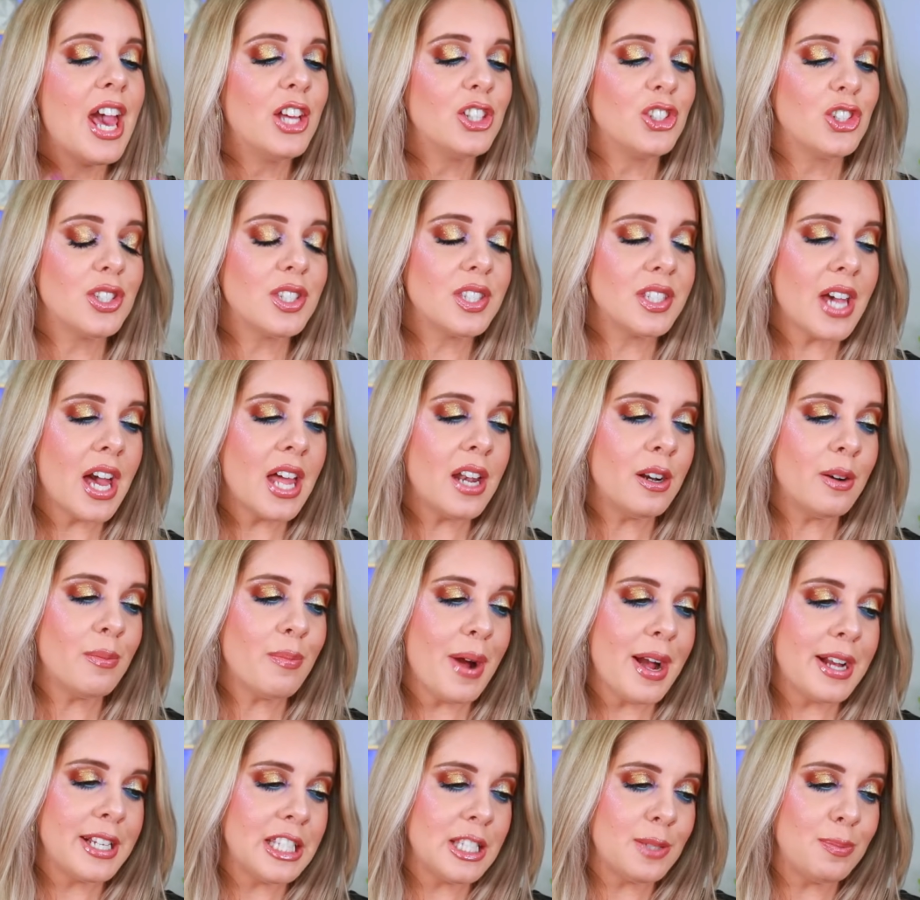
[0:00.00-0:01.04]
Just kind of
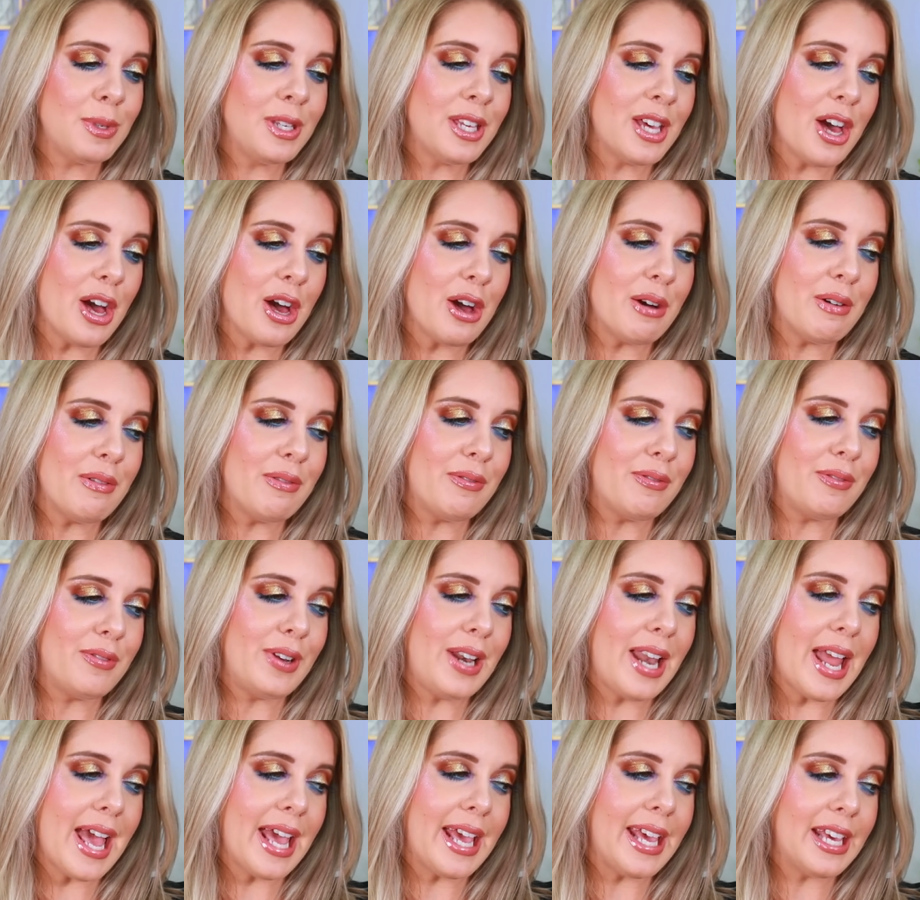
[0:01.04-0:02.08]
reminds me of
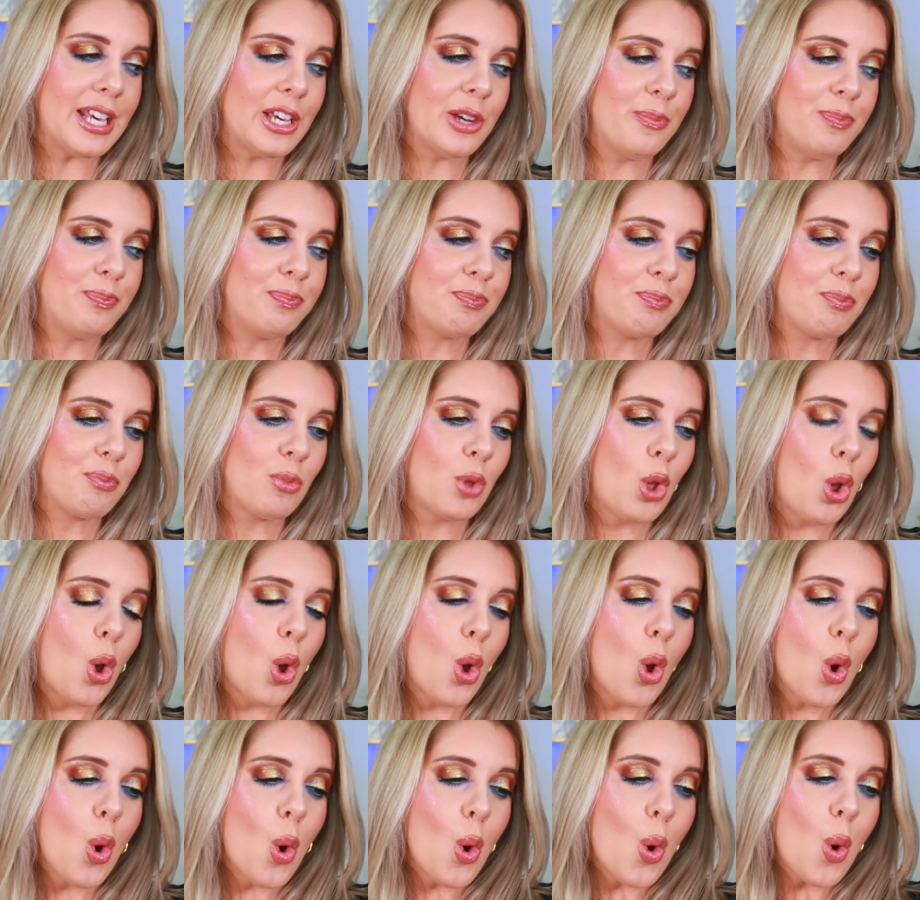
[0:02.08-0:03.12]
like
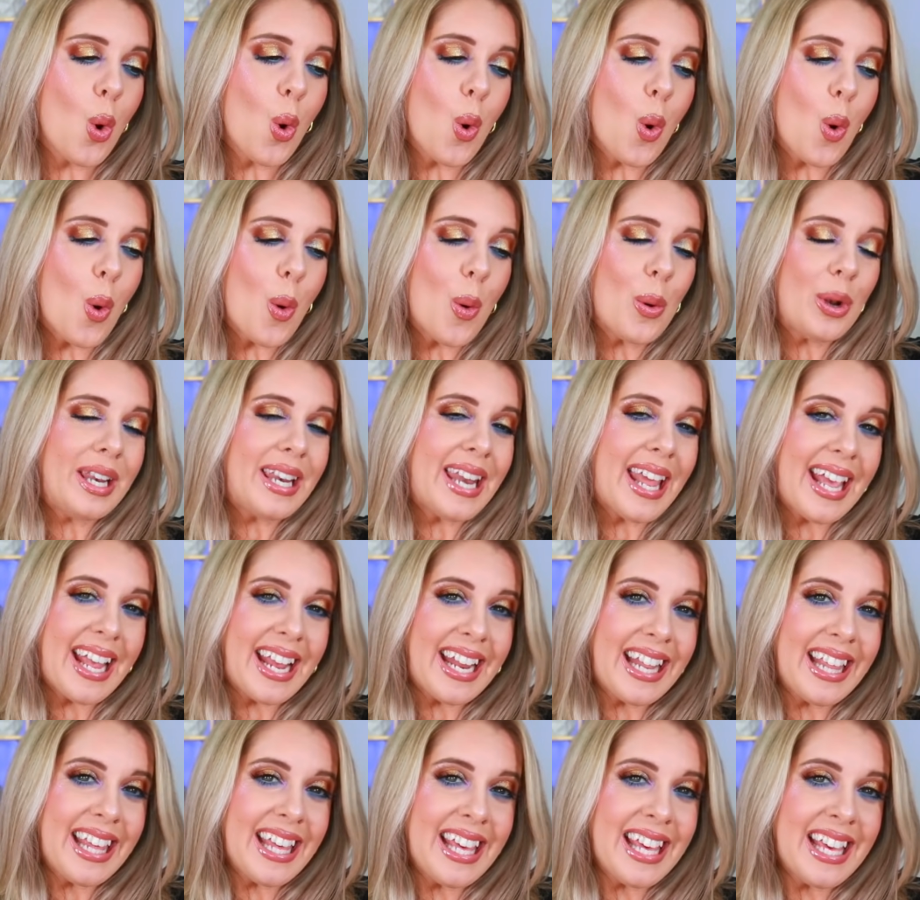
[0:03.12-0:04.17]
old
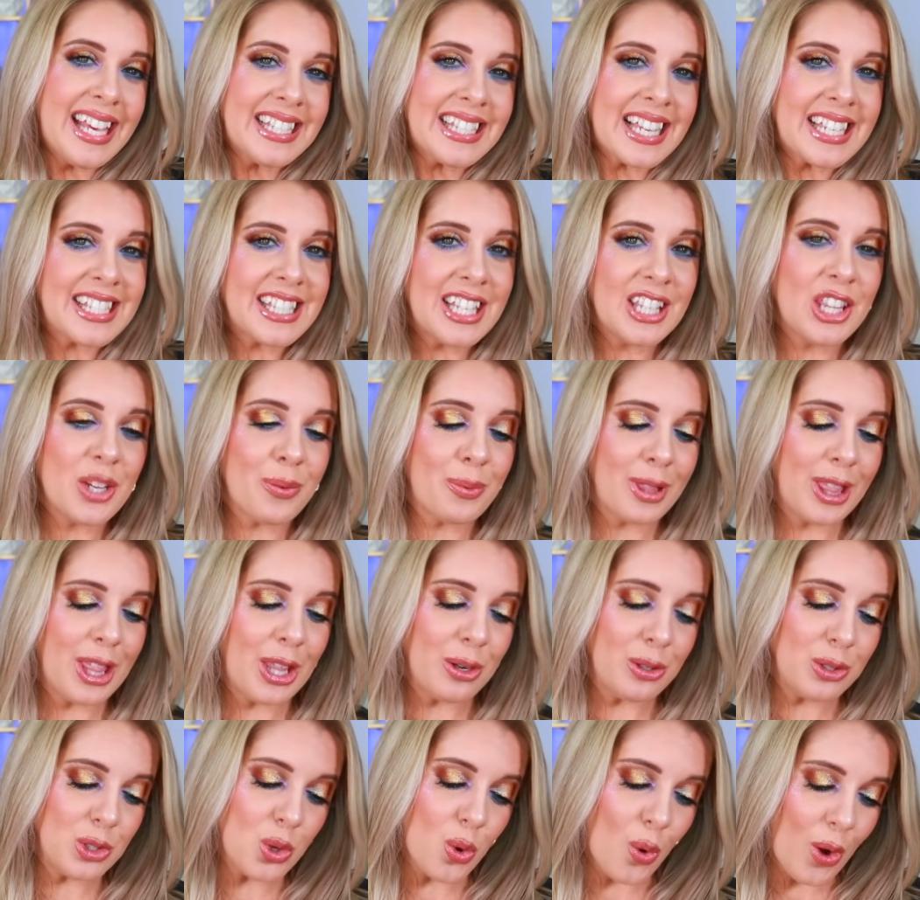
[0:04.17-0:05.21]
ladies that sit there with
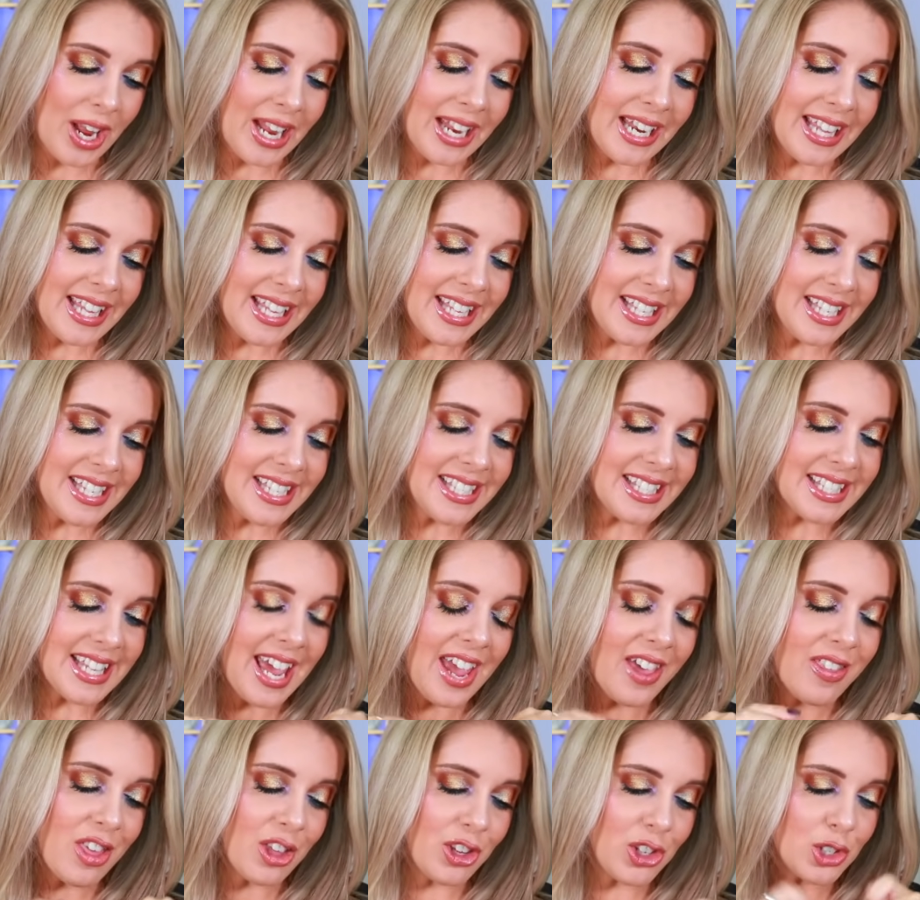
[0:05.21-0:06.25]
little doilies
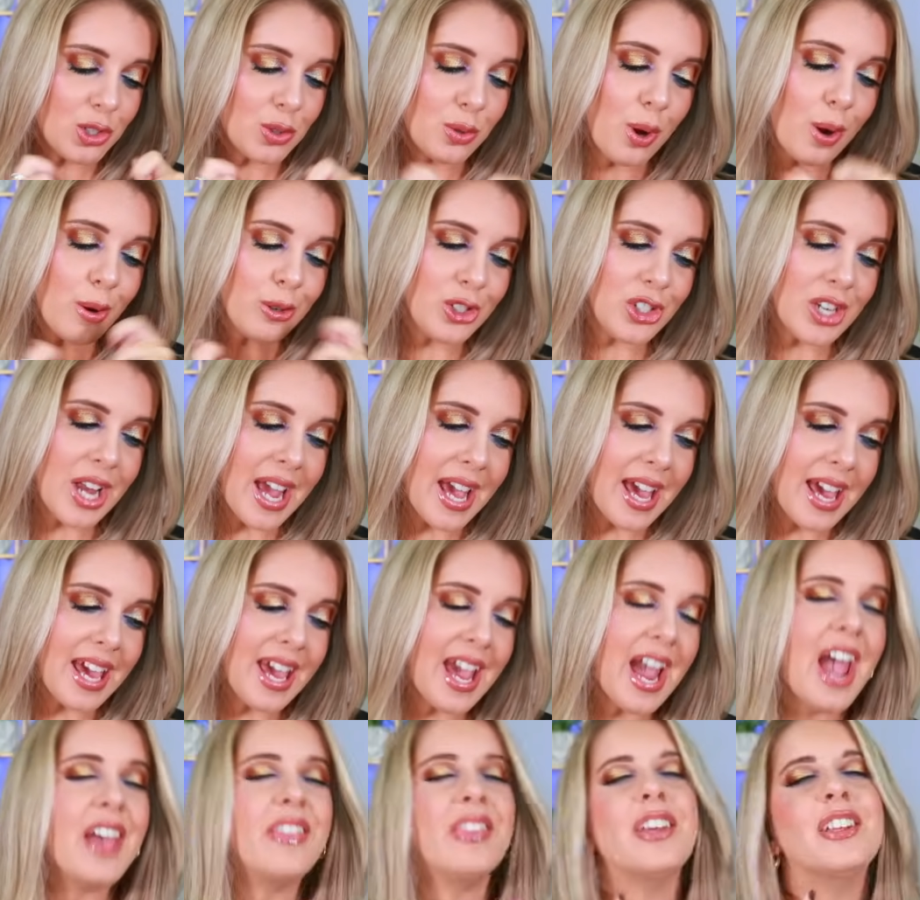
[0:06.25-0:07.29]
and they just
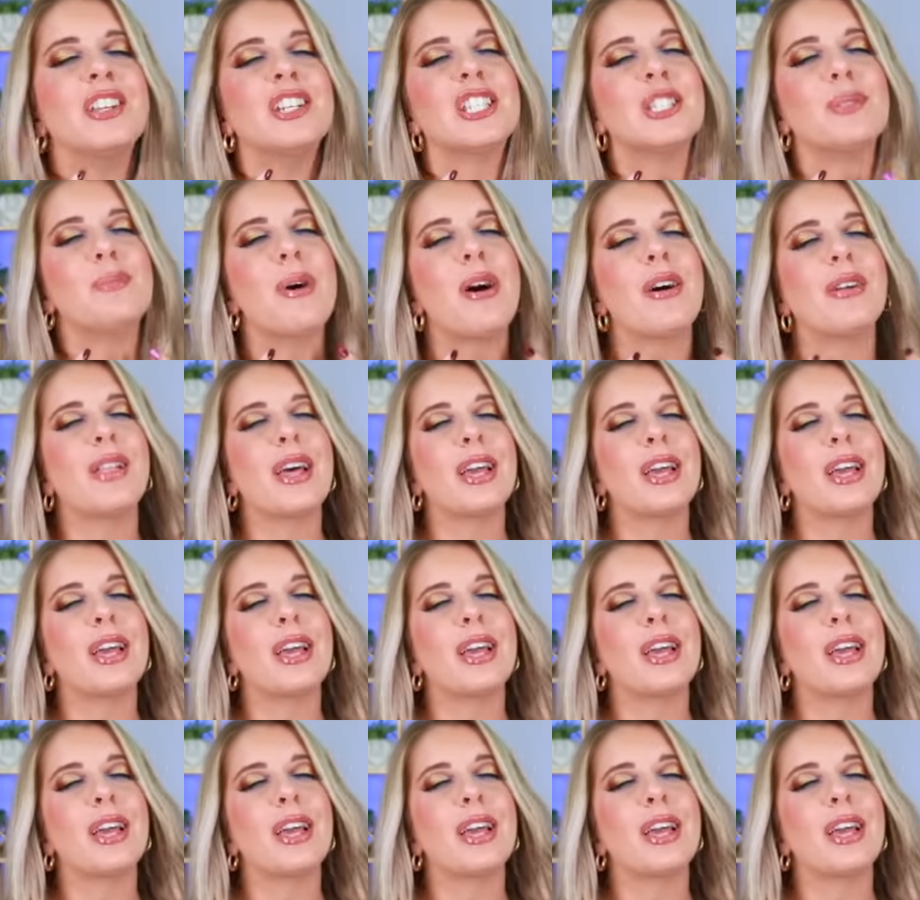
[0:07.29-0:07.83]
crochet and they just smell